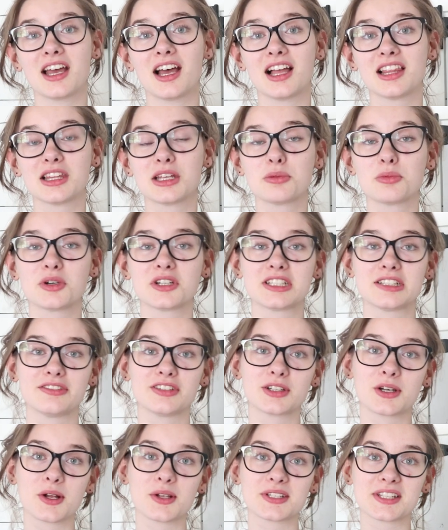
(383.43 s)
a little more
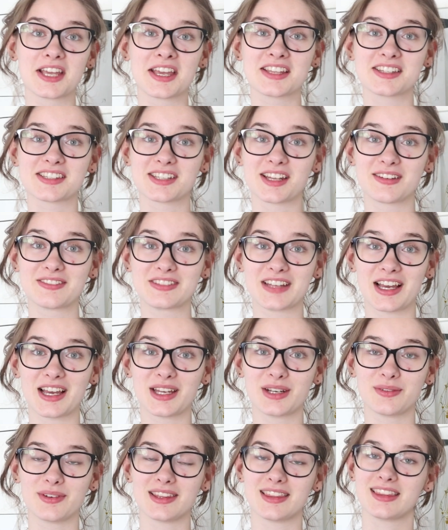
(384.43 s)
difficult to get stuff
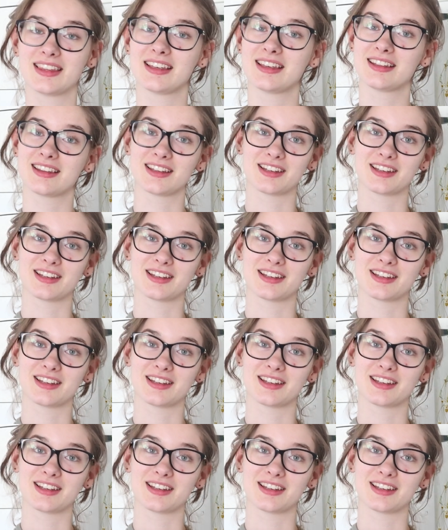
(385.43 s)
done with